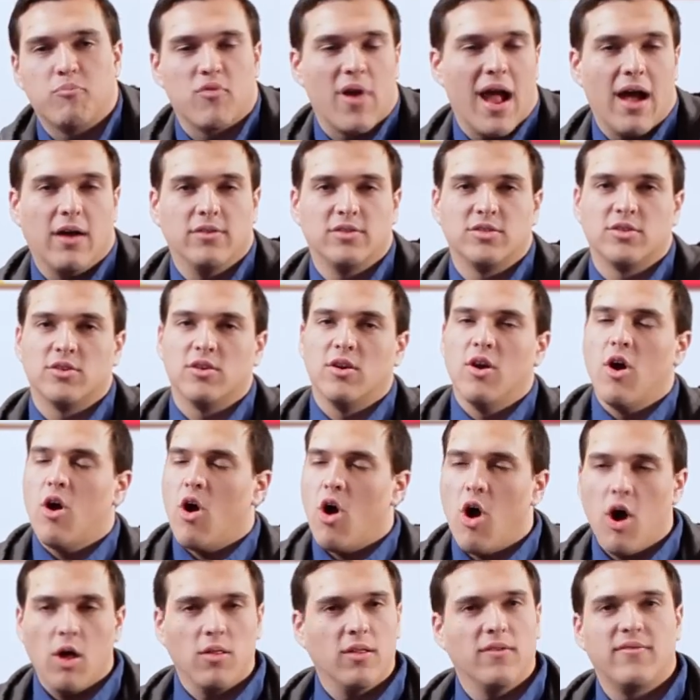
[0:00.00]
browser,
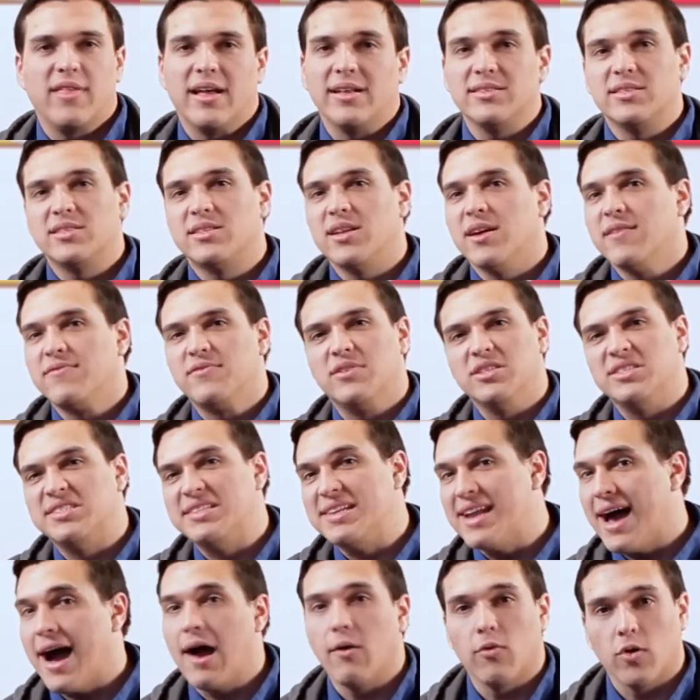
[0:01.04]
all of that stuff does
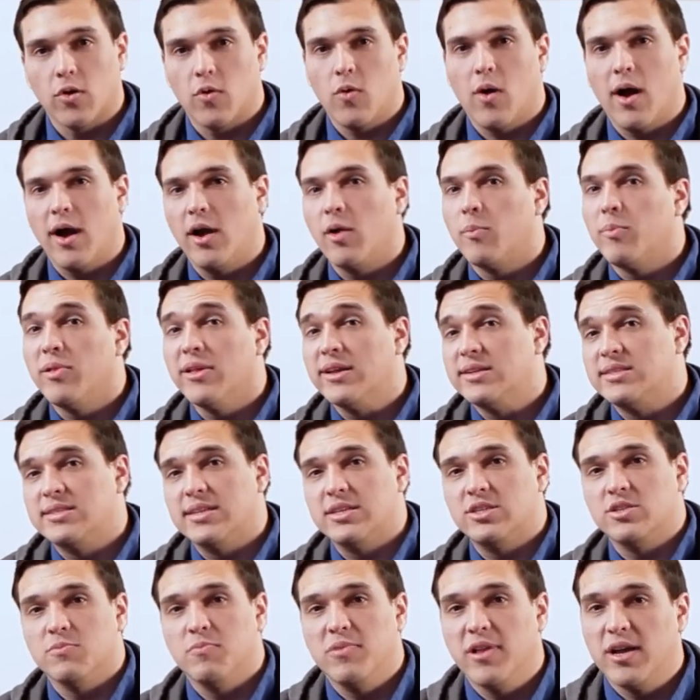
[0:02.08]
not require
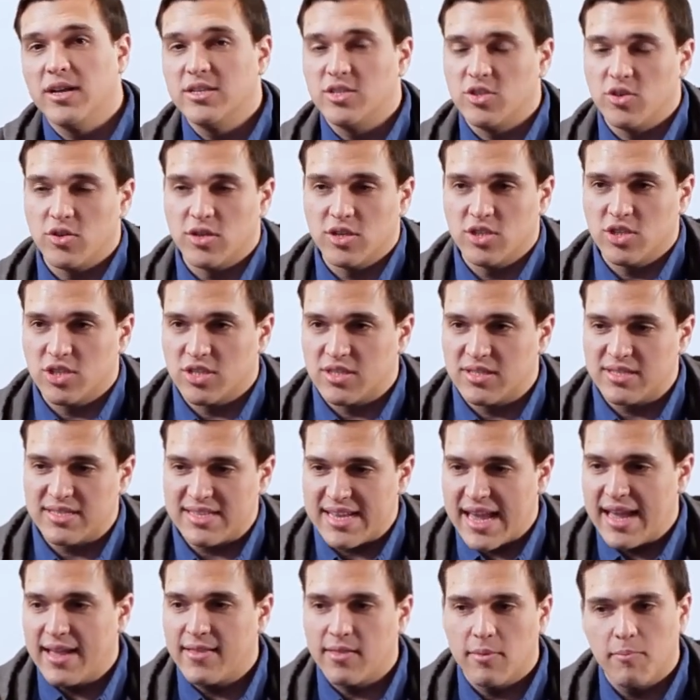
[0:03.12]
PlayStation Plus. You could just
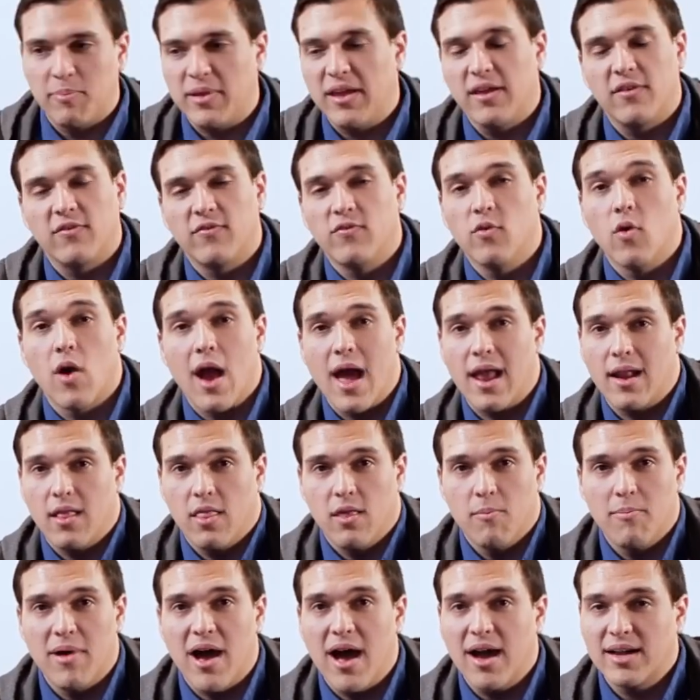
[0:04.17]
take the P S four out of
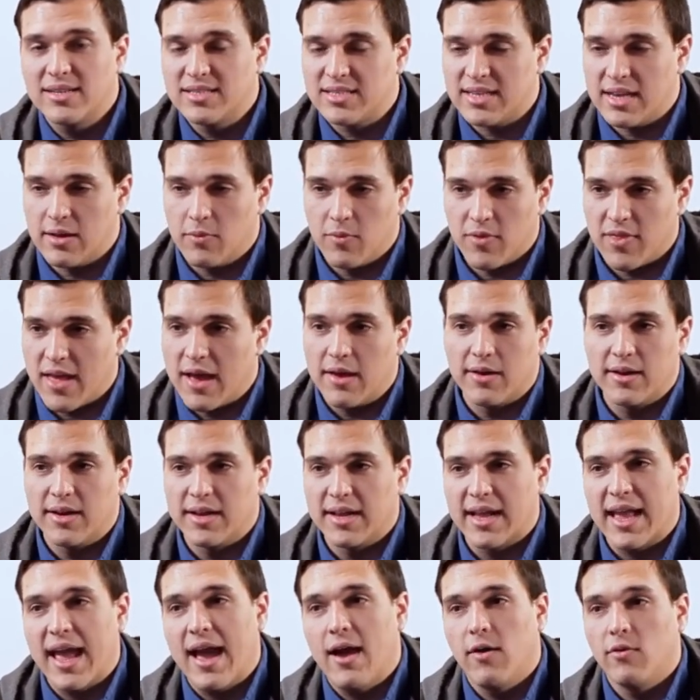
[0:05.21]
the box and without
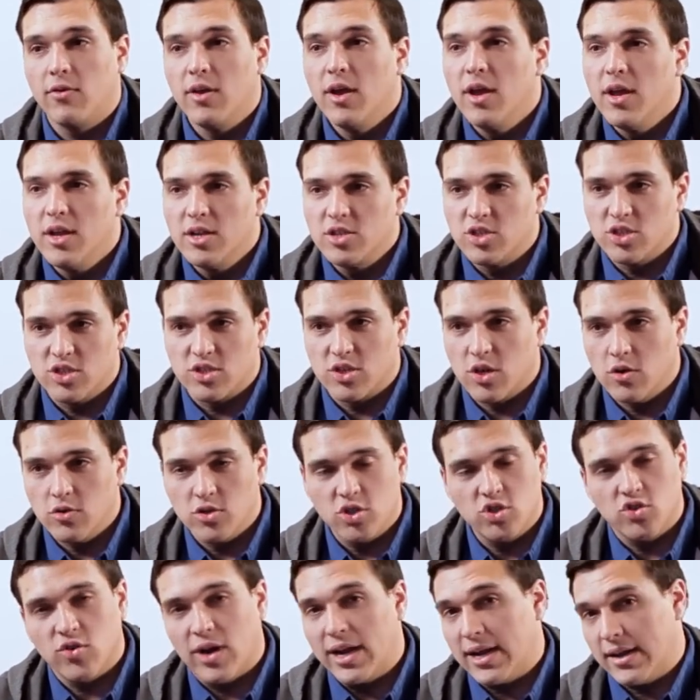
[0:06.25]
an account, just go
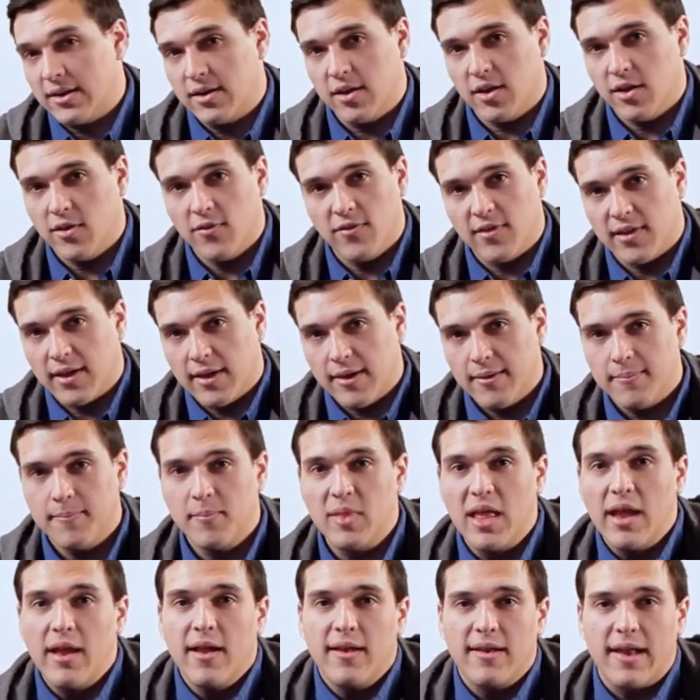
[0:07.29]
straight into using it.
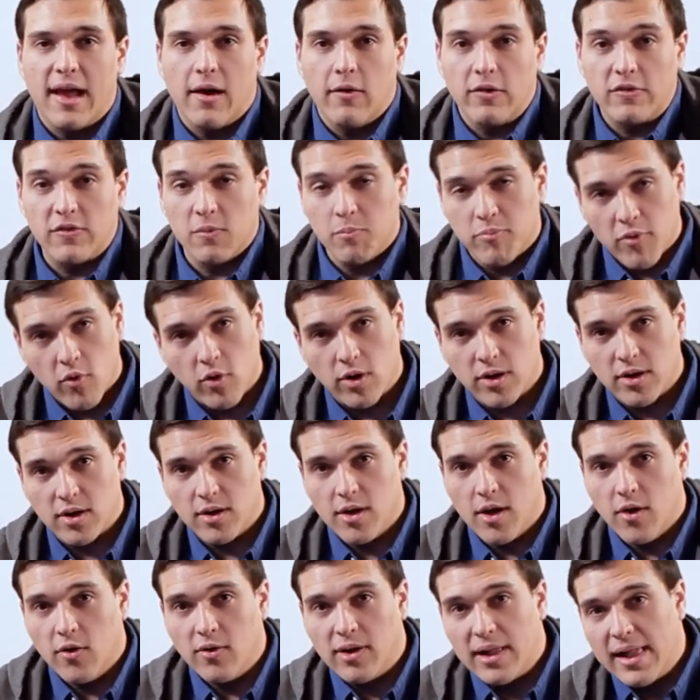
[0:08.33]
Now, what's important to
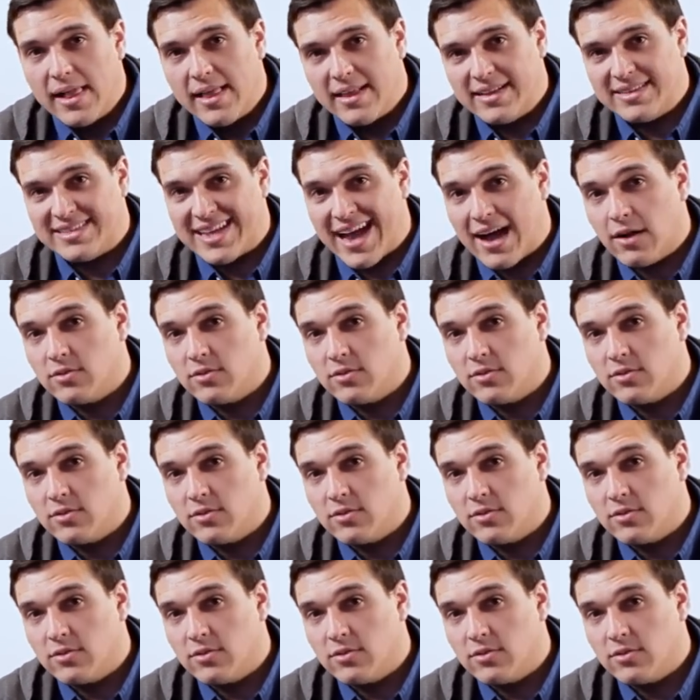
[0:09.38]
note is